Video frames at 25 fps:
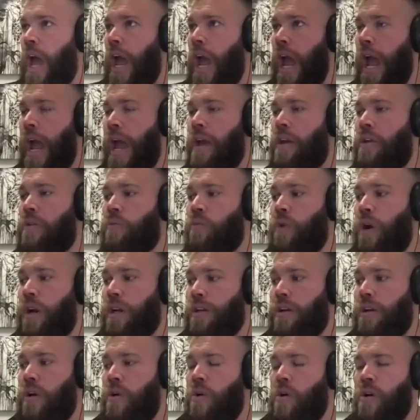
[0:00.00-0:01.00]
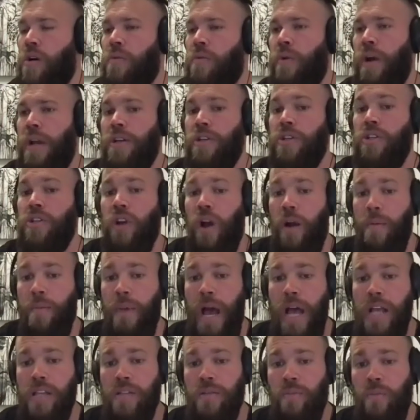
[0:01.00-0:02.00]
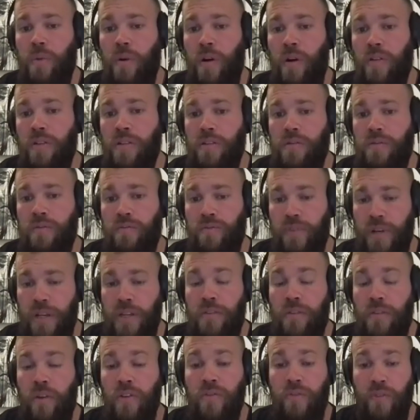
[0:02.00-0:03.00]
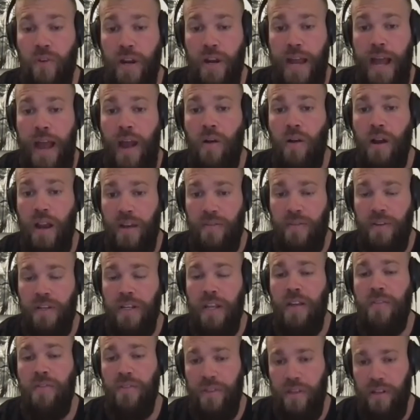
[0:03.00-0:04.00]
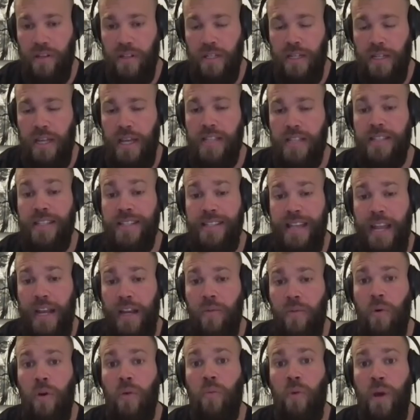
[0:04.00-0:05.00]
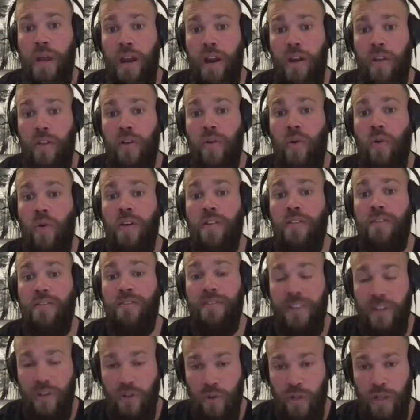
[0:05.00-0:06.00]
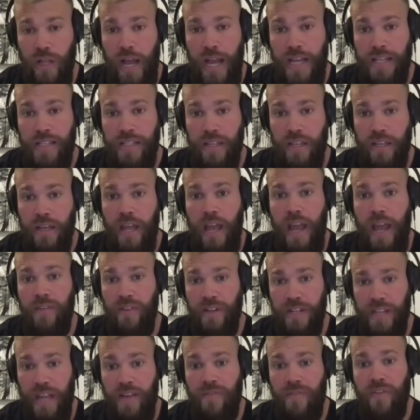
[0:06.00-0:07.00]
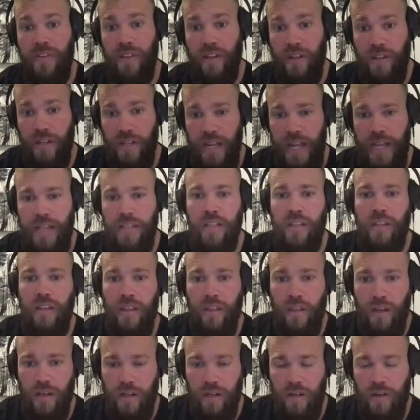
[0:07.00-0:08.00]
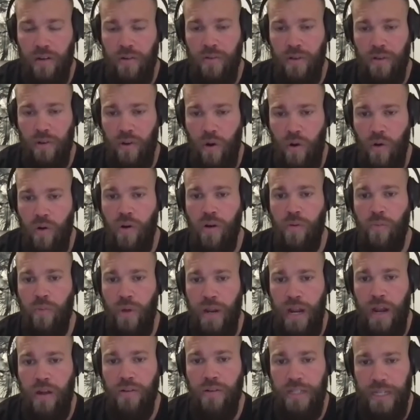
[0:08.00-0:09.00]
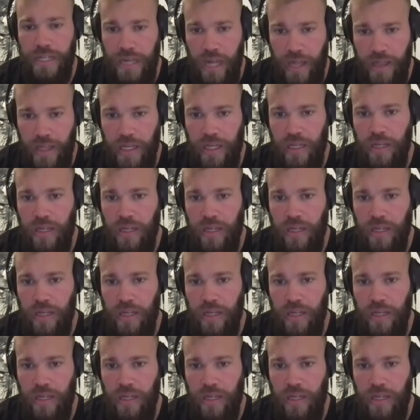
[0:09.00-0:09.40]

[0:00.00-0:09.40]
And one cohort went and shot basketballs, free throws for an hour every day for 30 days. The second one went out on the court and visualized it every day for 30 days. And the third cohort went out and did nothing.